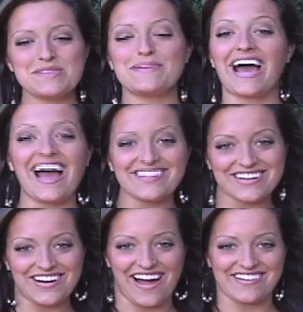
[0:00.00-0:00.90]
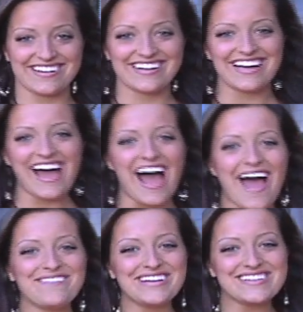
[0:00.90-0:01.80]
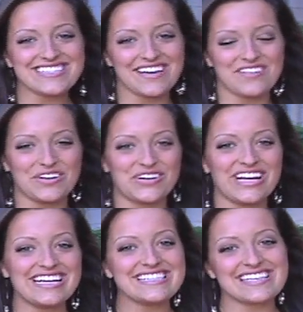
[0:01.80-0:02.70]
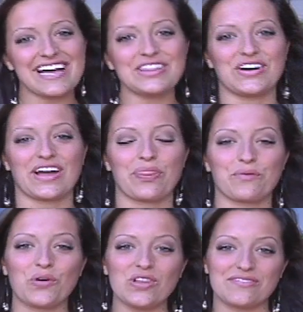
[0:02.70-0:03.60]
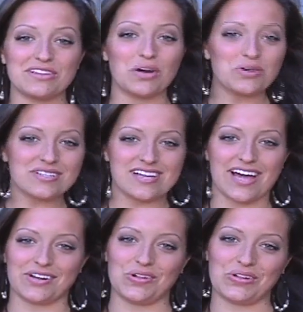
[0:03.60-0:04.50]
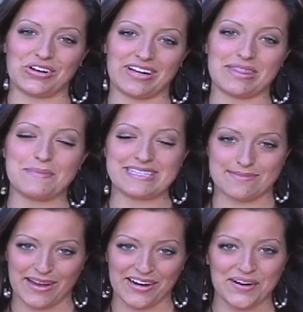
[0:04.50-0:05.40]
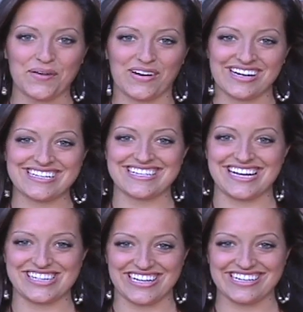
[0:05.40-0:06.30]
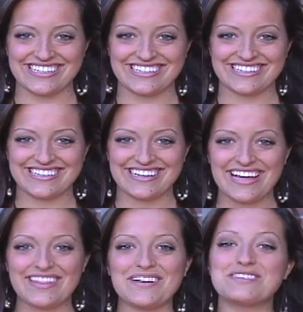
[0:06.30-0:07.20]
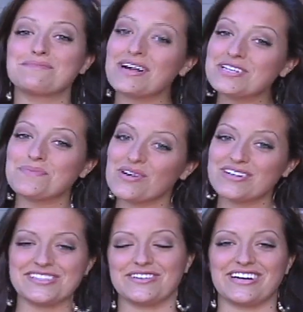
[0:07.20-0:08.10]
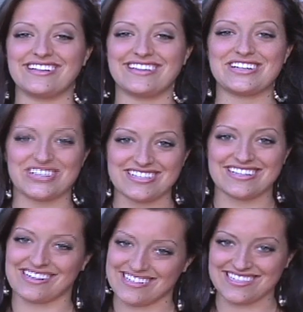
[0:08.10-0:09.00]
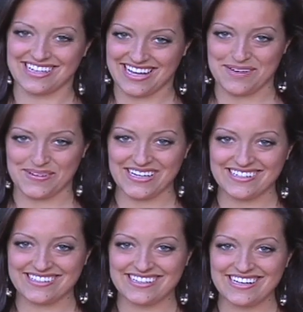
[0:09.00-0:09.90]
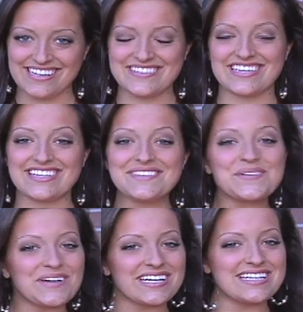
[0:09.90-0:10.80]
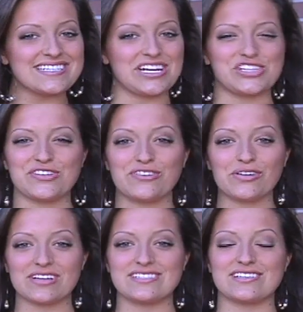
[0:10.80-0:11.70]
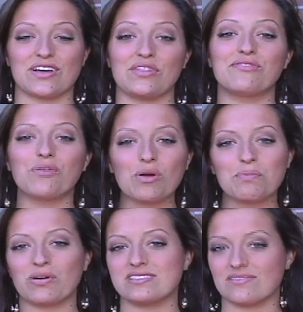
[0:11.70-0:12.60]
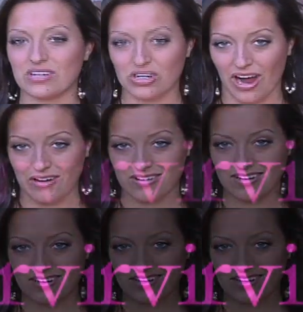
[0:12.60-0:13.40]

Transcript: to Behind the Crown, I'm here to give you an inside look at the role of a local title holder in the Miss America organization. There's much more to it than just the glitz and glamour. You see, this organization focuses on the four points of the crown,